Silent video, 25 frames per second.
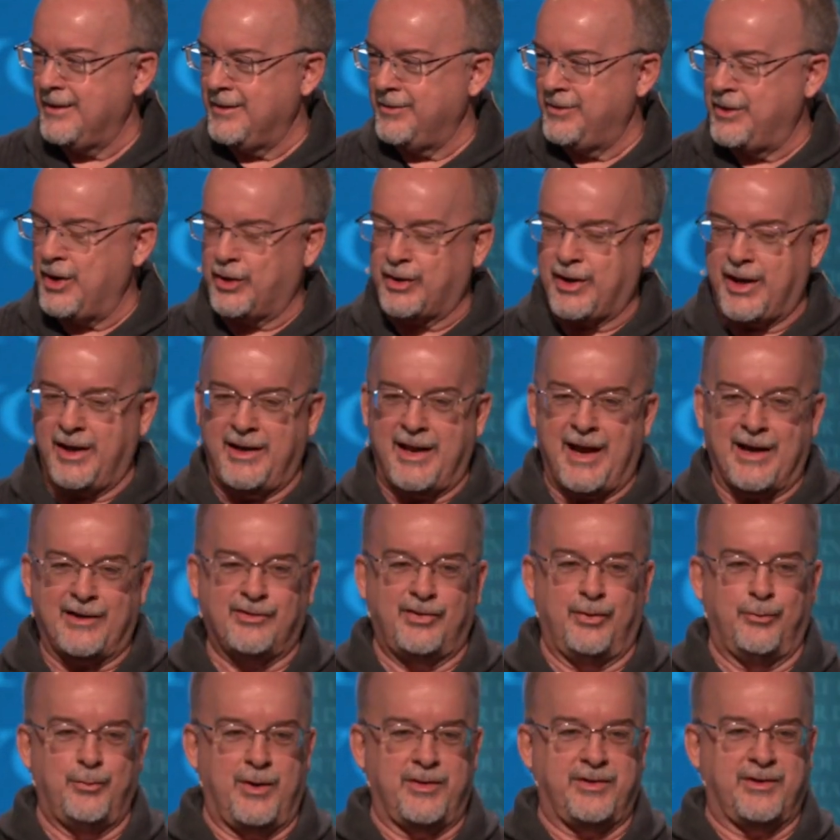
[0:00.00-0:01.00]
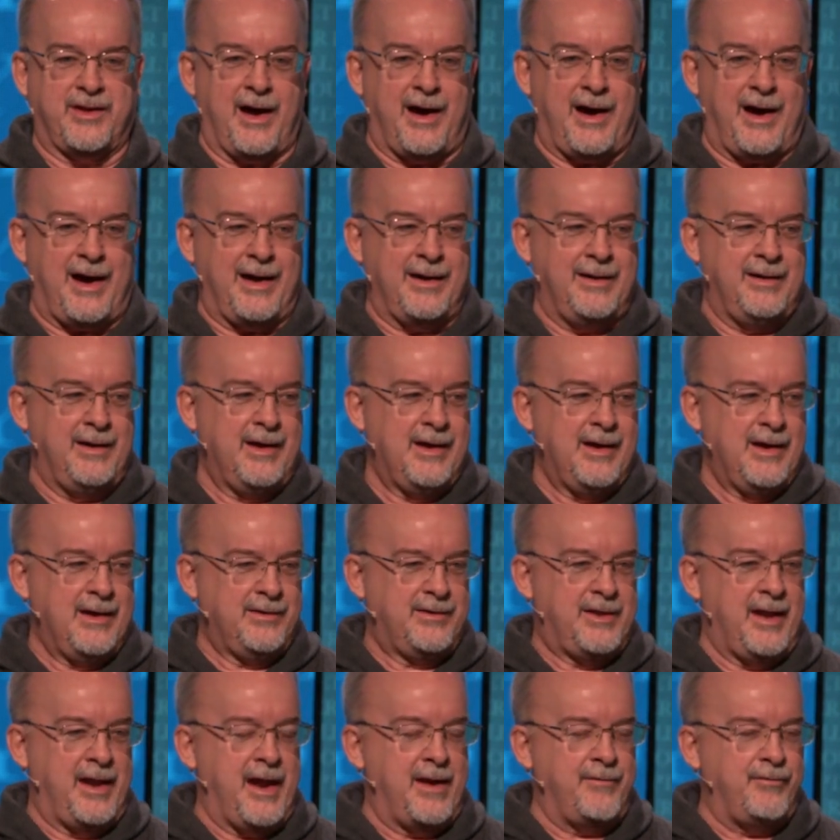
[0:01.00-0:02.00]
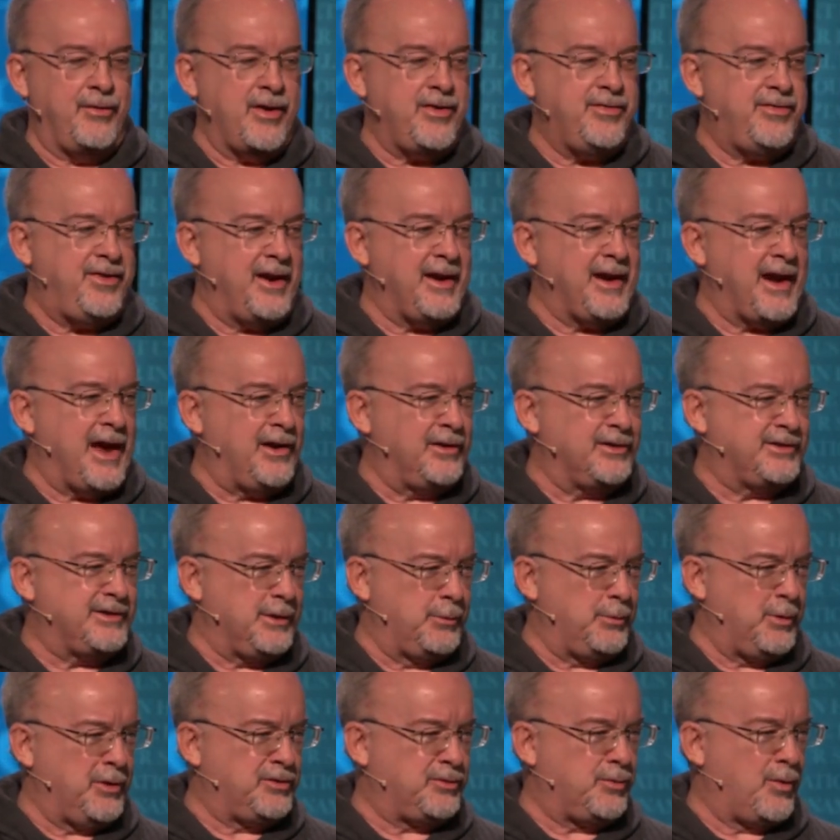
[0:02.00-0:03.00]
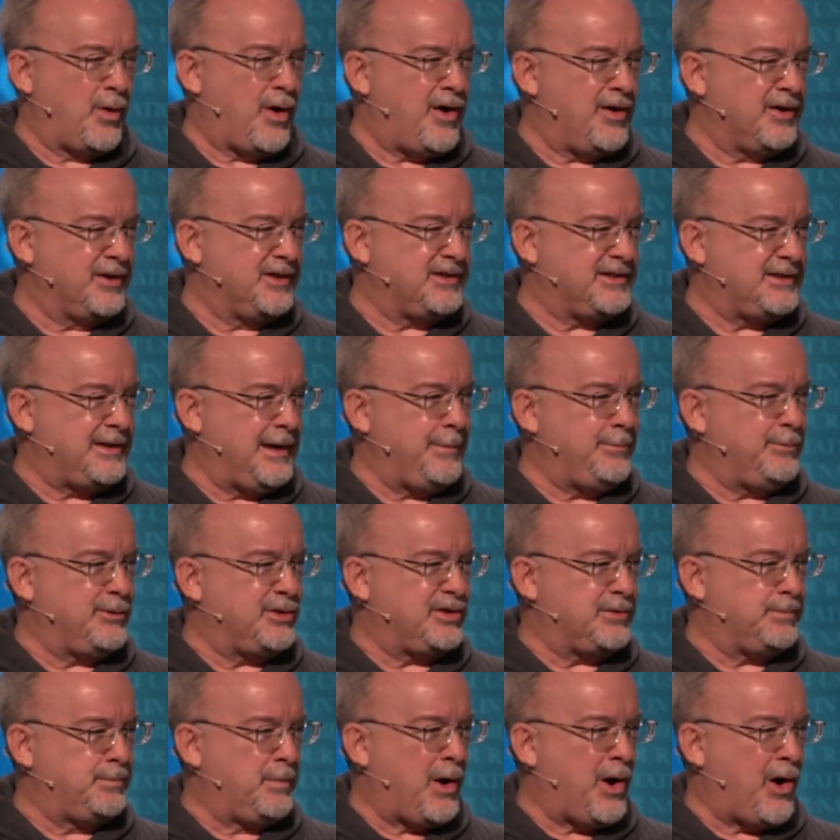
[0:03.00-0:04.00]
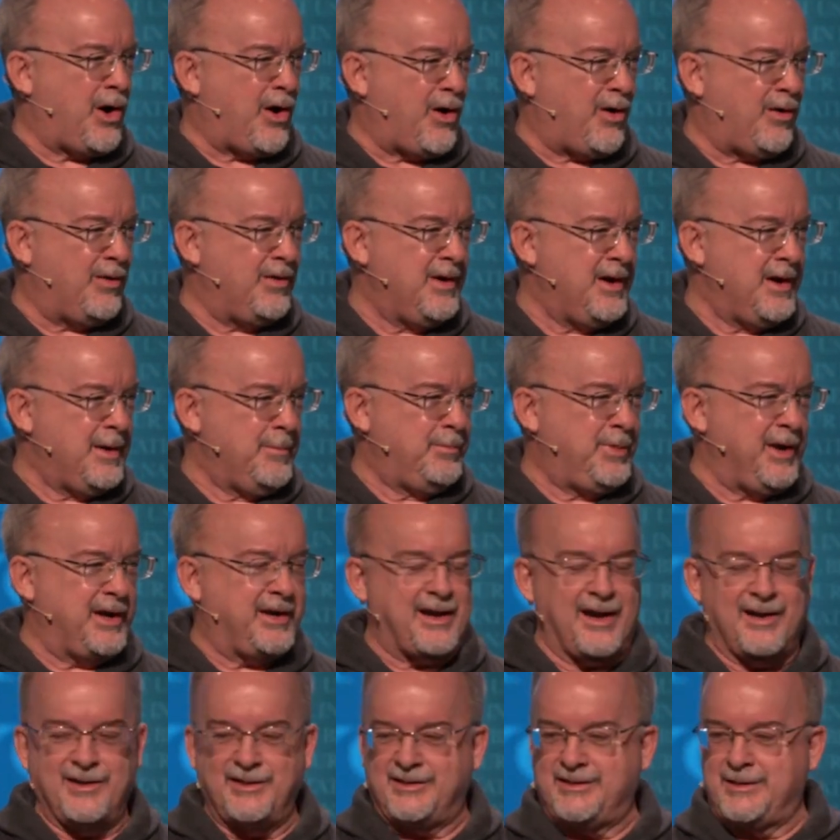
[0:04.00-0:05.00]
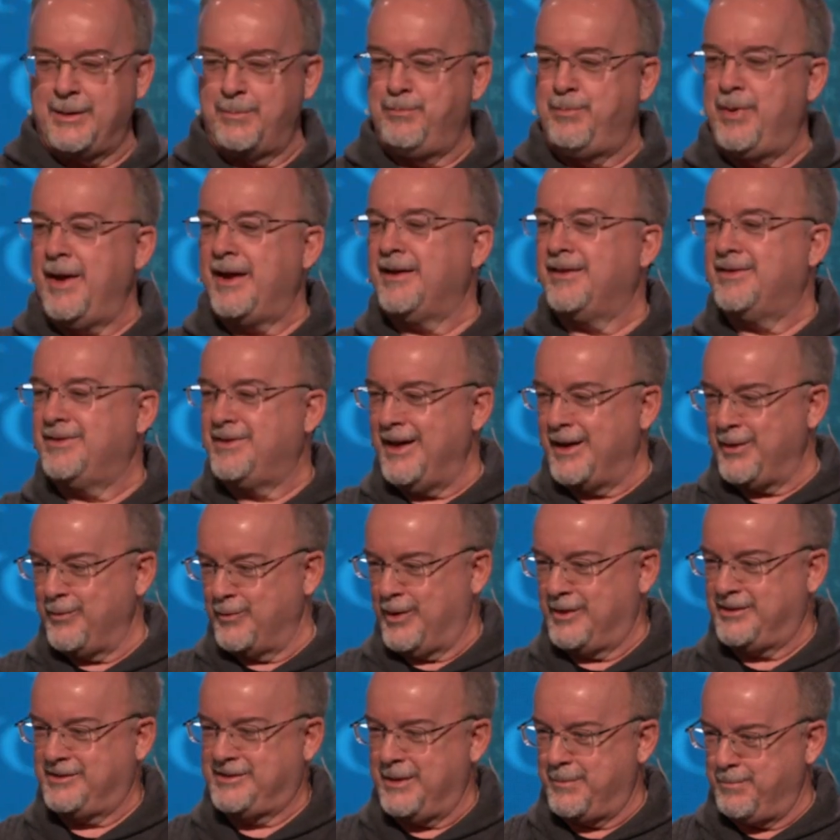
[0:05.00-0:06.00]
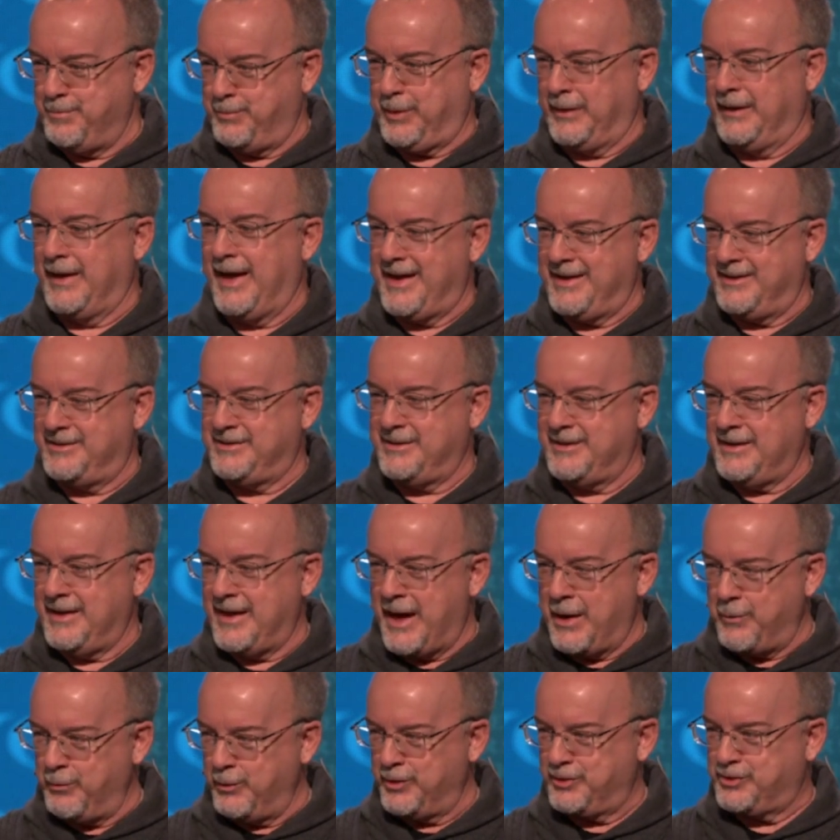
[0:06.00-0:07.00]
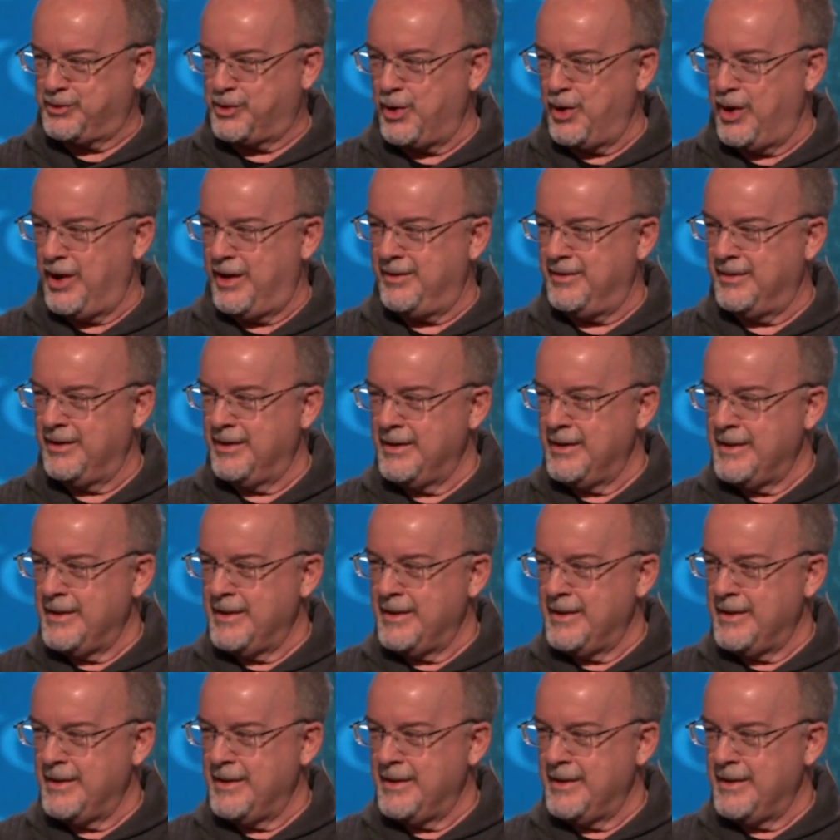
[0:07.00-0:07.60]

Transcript: their connection with God, then everything else that was wrong seemed small because the big thing was in place and was good.